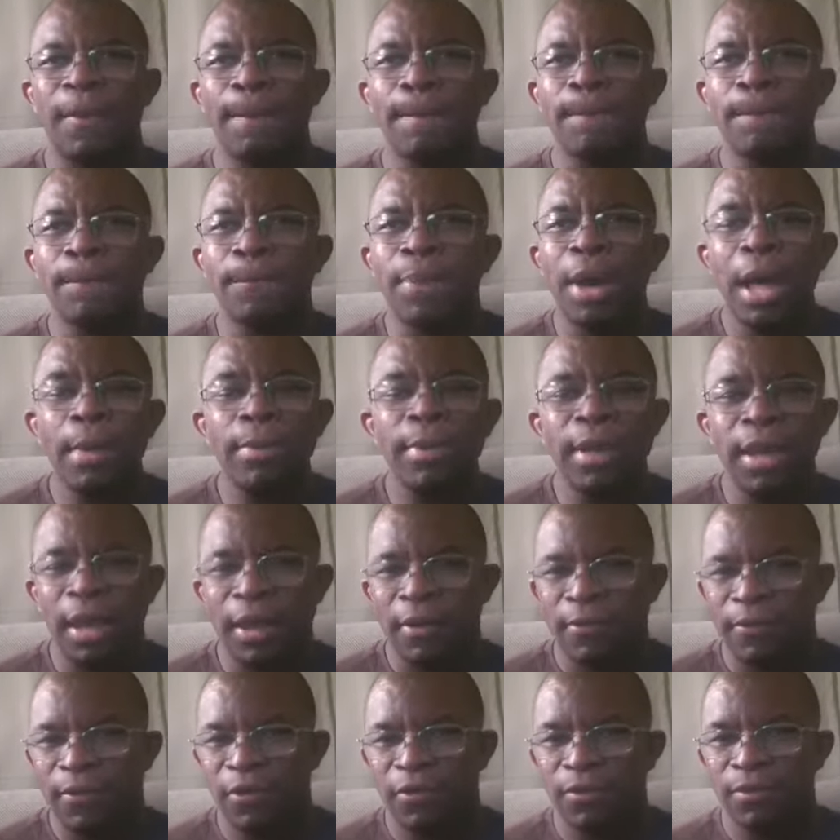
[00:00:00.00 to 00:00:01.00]
Bobby
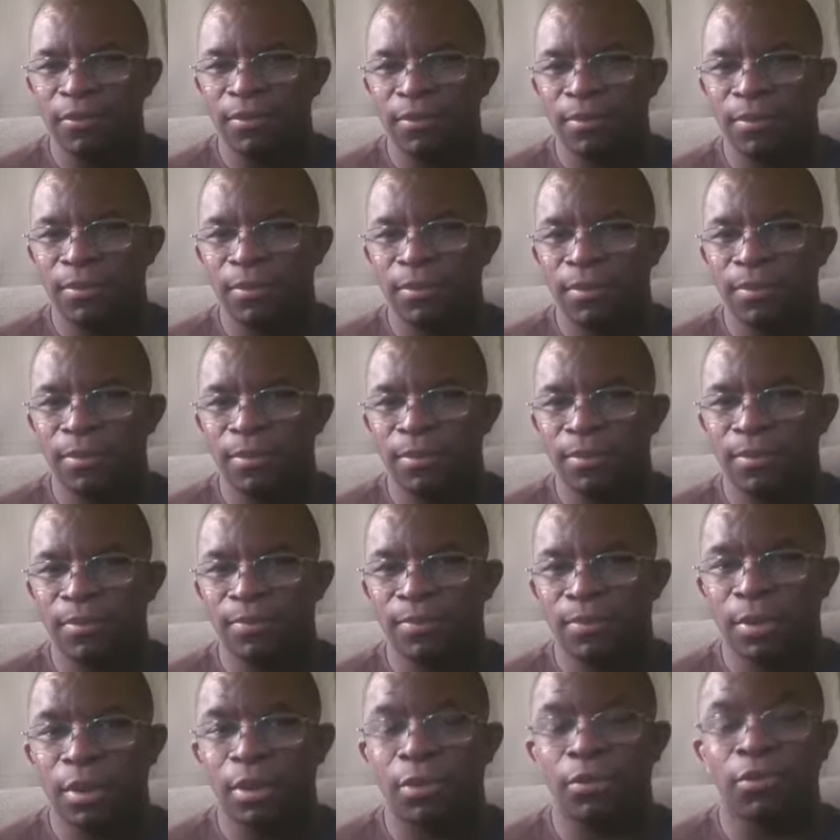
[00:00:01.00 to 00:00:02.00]
Hemmitt,
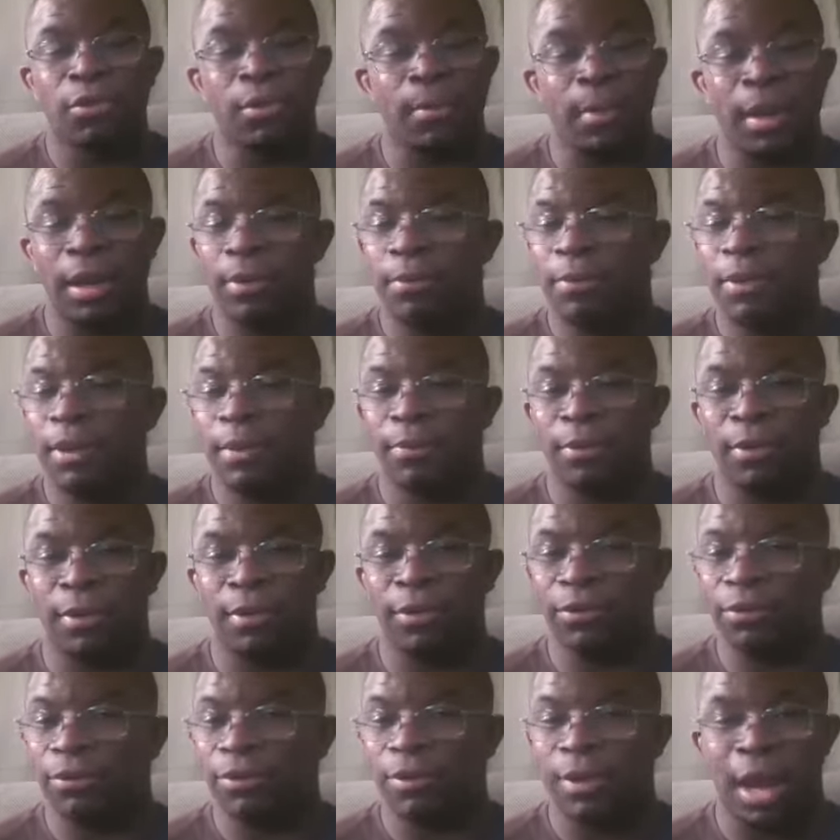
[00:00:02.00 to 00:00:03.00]
to many people,
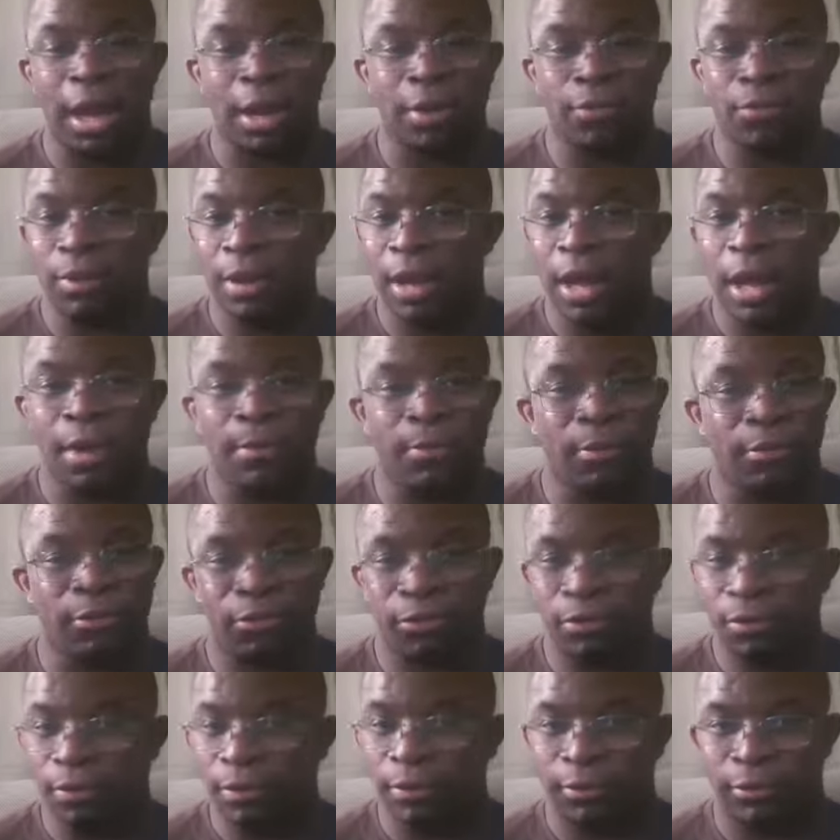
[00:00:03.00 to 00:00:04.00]
is not a reliable
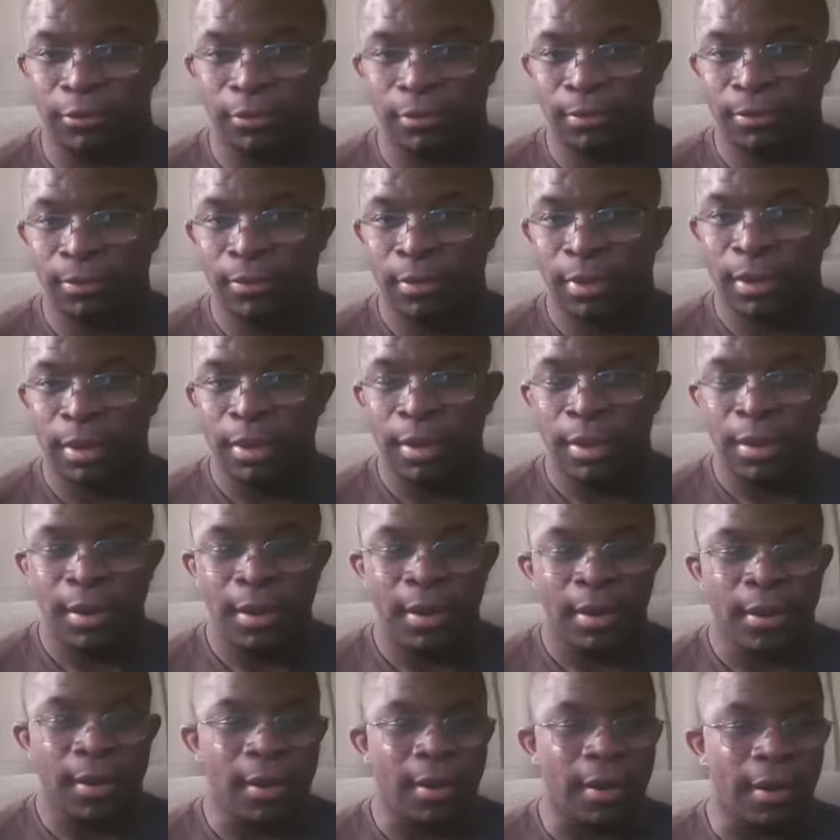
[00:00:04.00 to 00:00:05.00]
source.
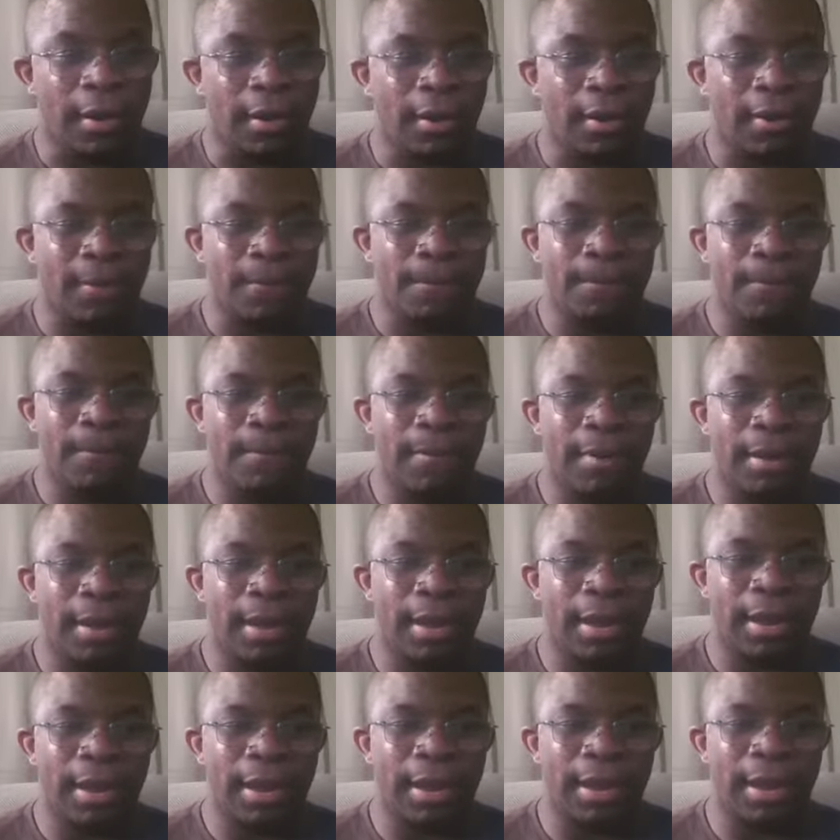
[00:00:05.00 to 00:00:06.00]
Um,
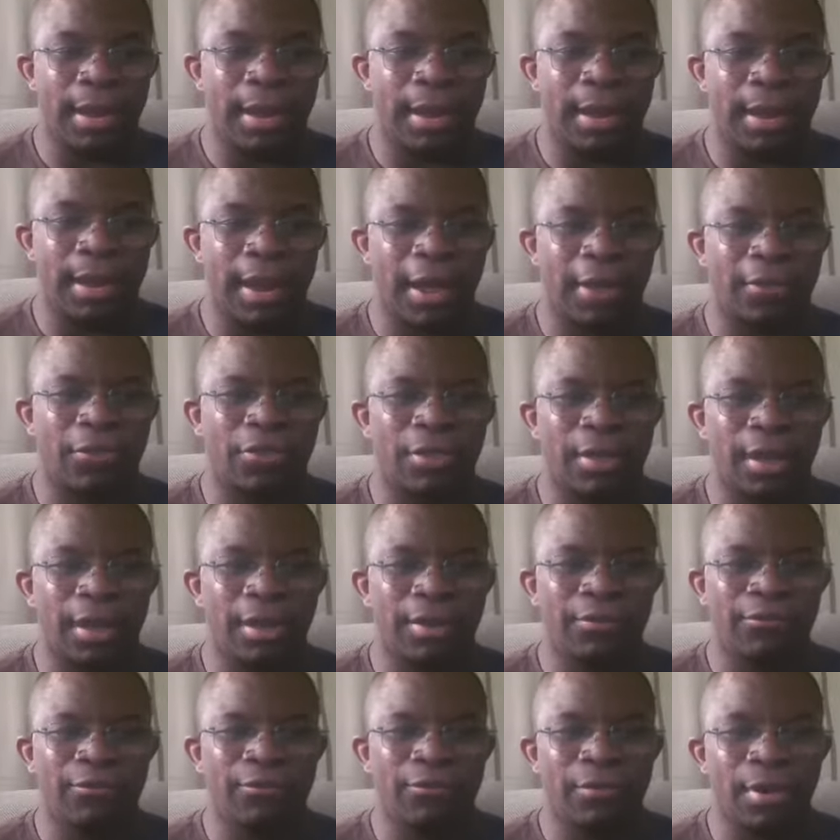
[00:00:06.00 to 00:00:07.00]
and I
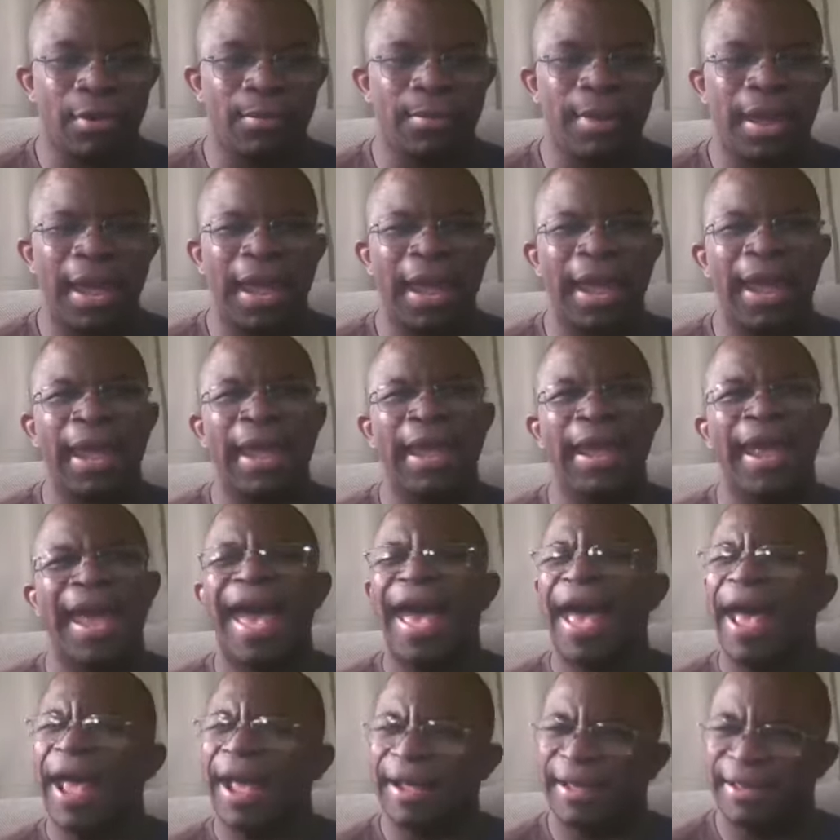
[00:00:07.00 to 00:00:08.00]
think from a
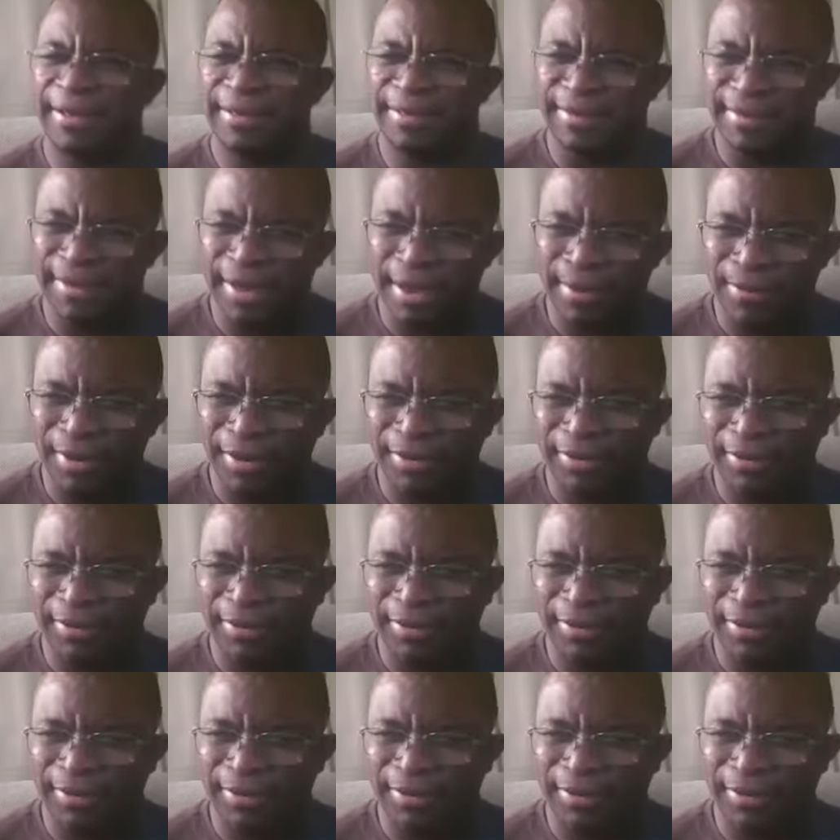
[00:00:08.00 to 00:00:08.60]
academic